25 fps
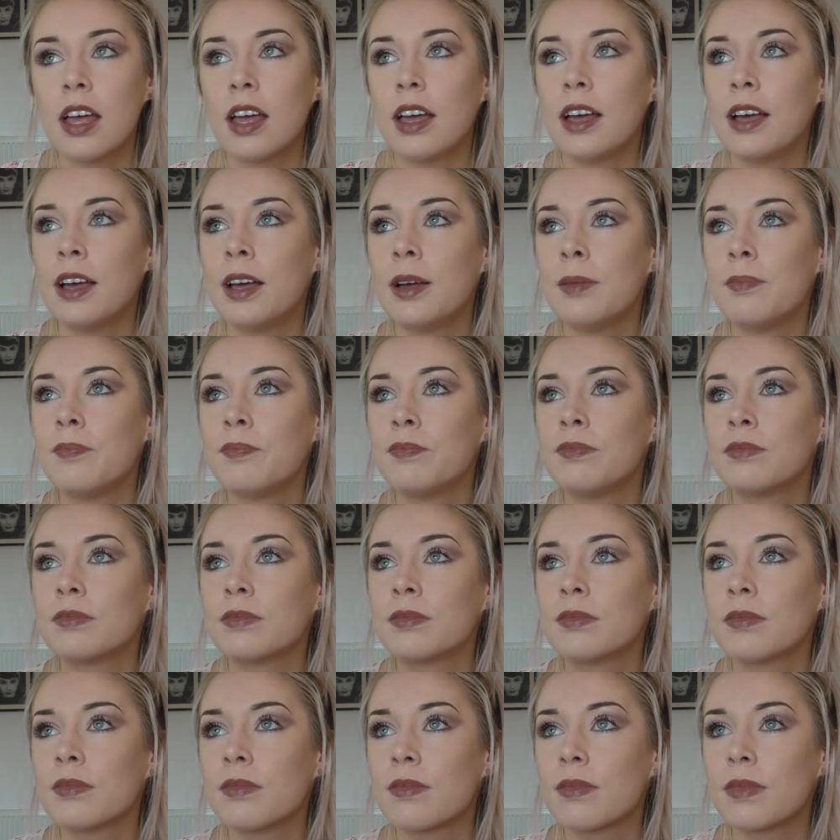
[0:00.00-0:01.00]

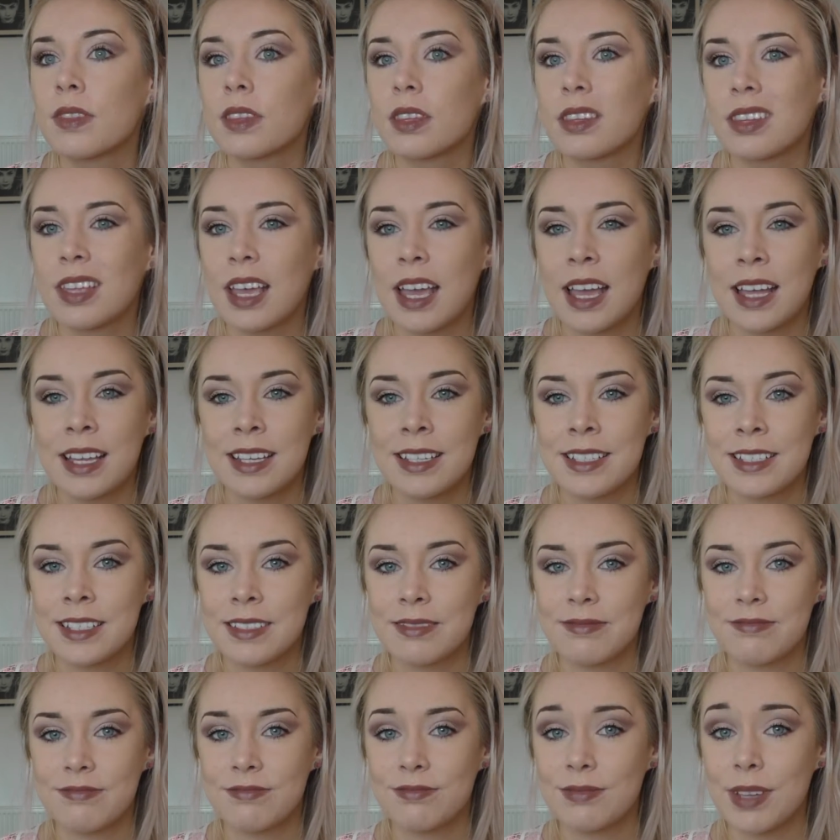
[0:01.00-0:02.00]
And
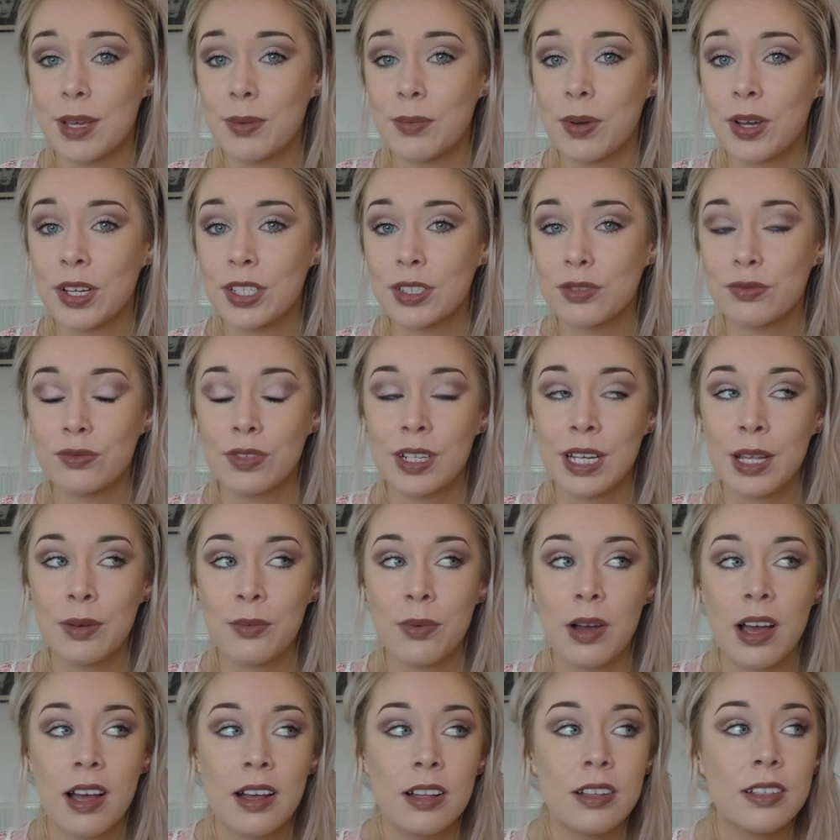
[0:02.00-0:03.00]
it works really
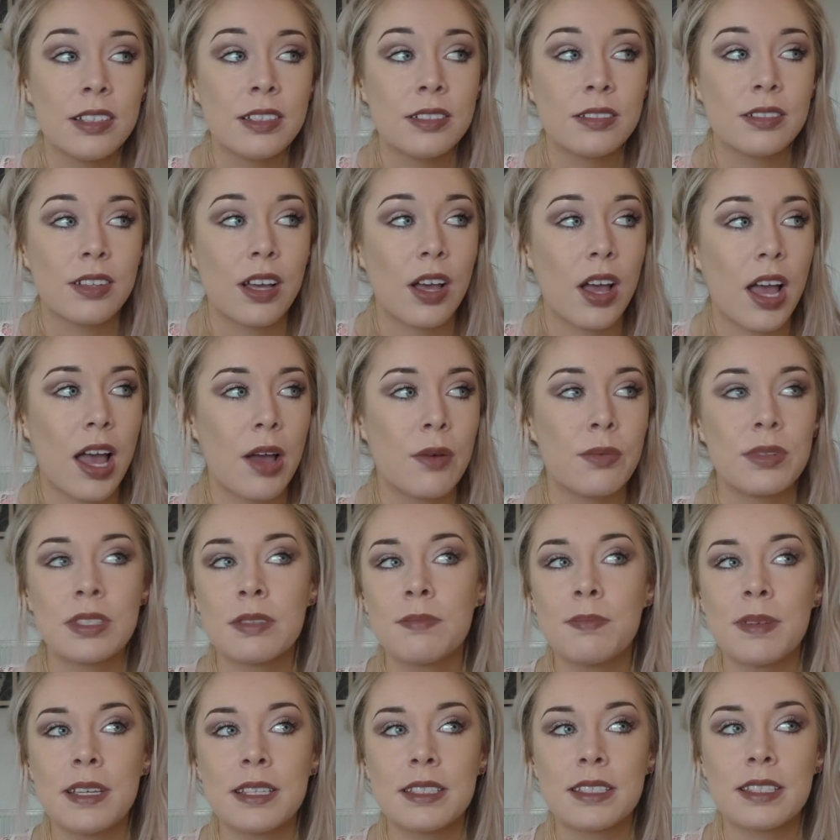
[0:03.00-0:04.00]
well, and I was a
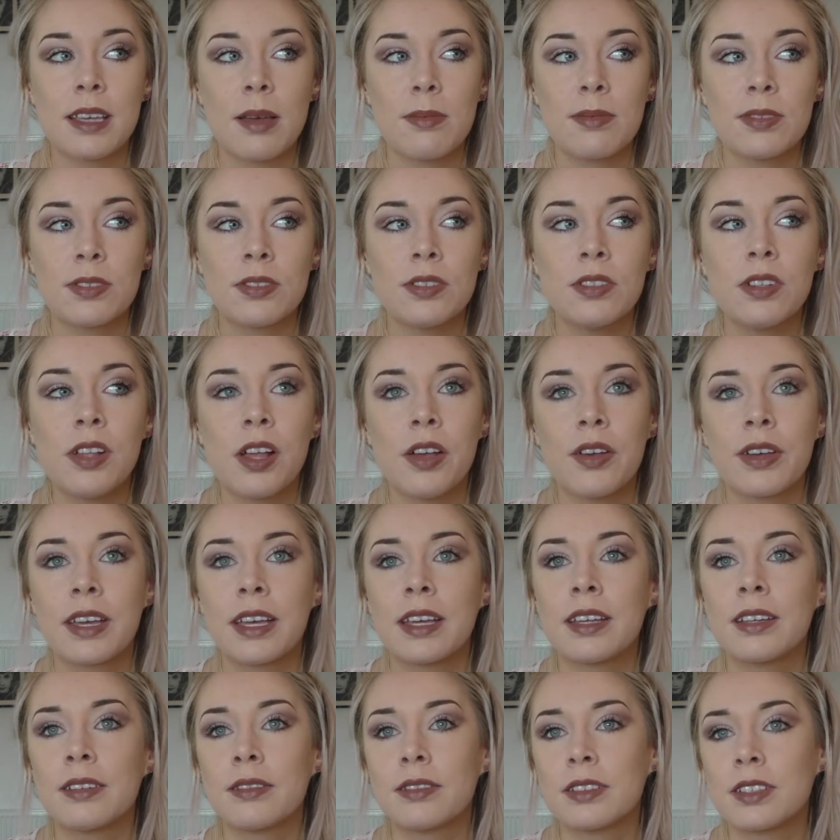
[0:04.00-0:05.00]
bit skeptical going
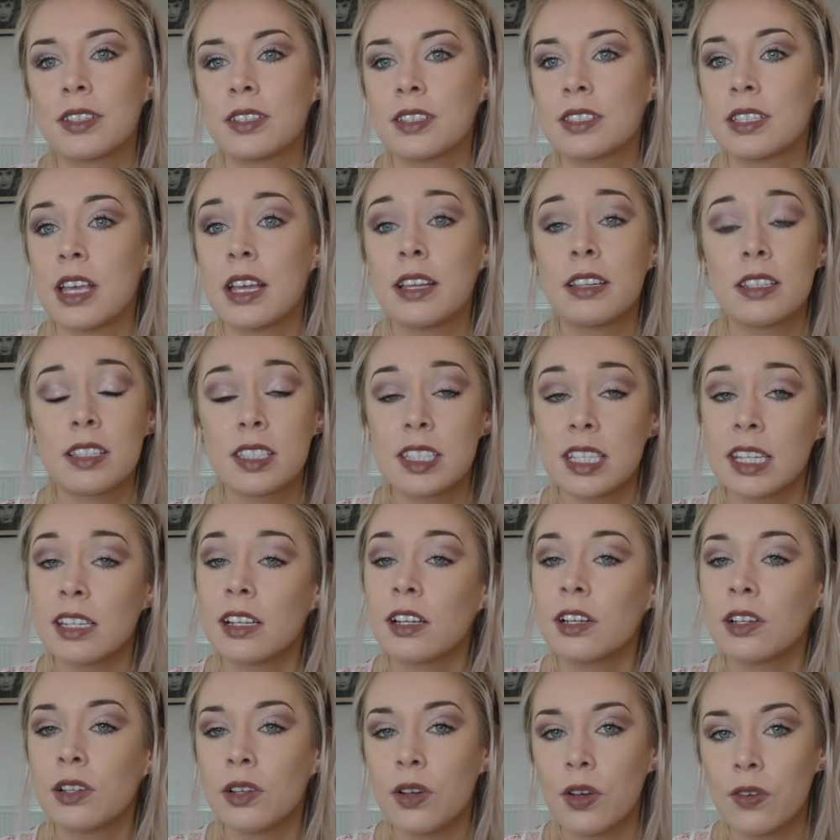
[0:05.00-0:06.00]
in because I'd seen
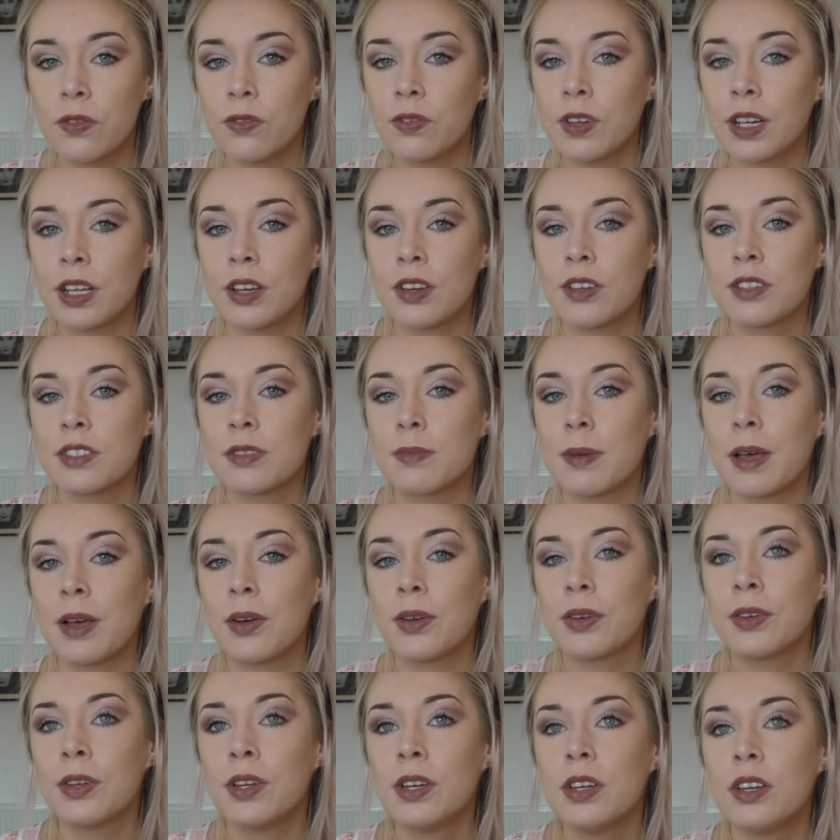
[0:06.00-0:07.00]
a lot of videos
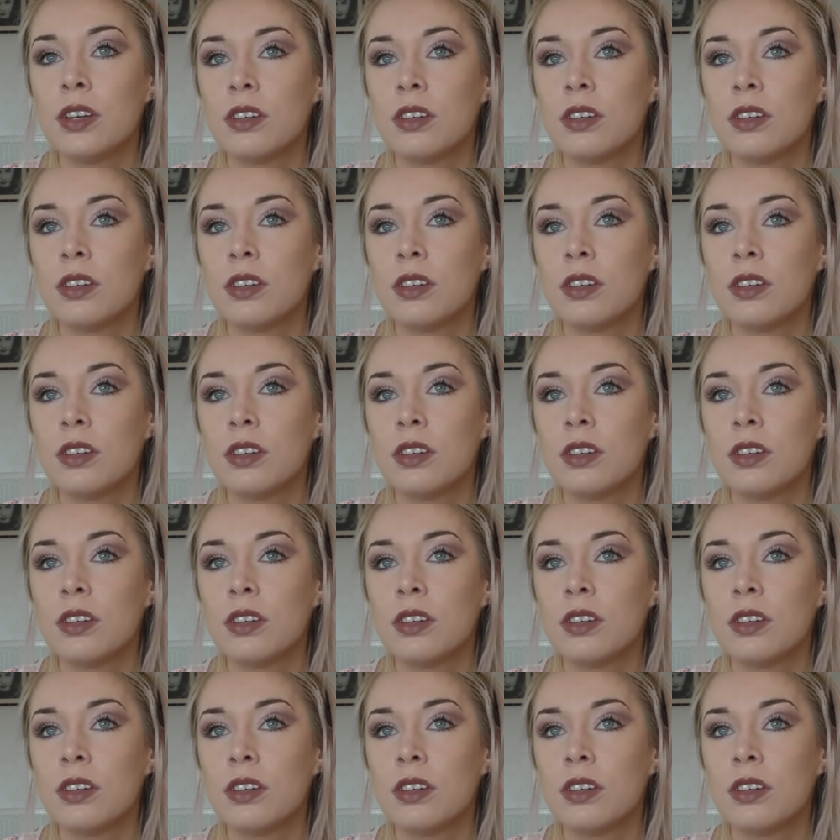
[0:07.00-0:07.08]
about,